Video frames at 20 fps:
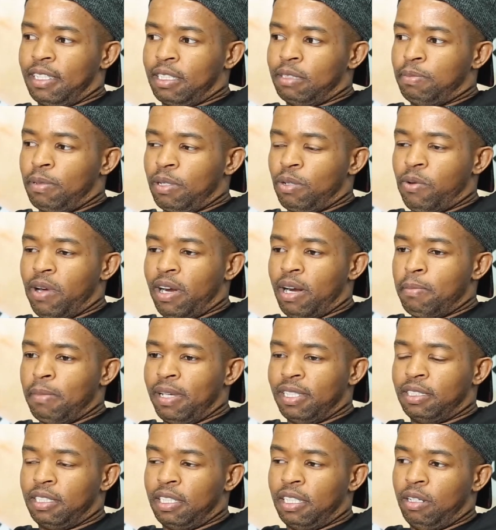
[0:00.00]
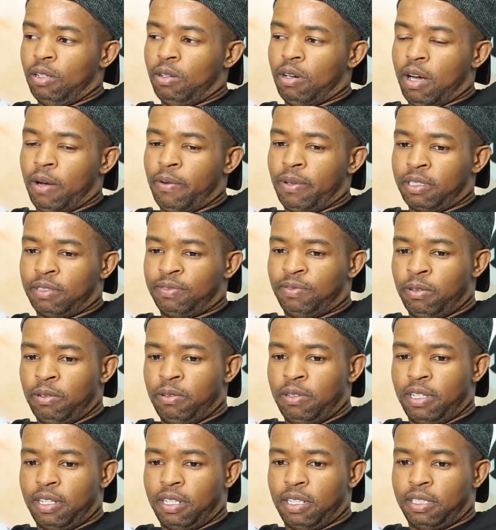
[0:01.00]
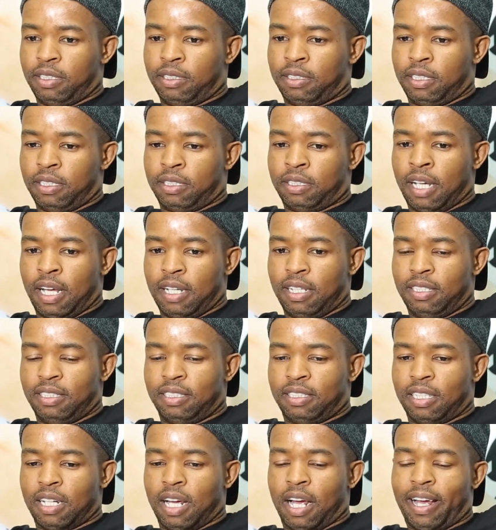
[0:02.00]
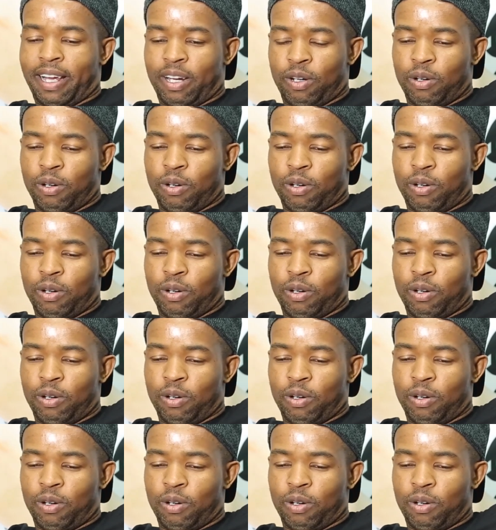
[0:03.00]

has been quite amazing. You know, I was following Italian Serie A.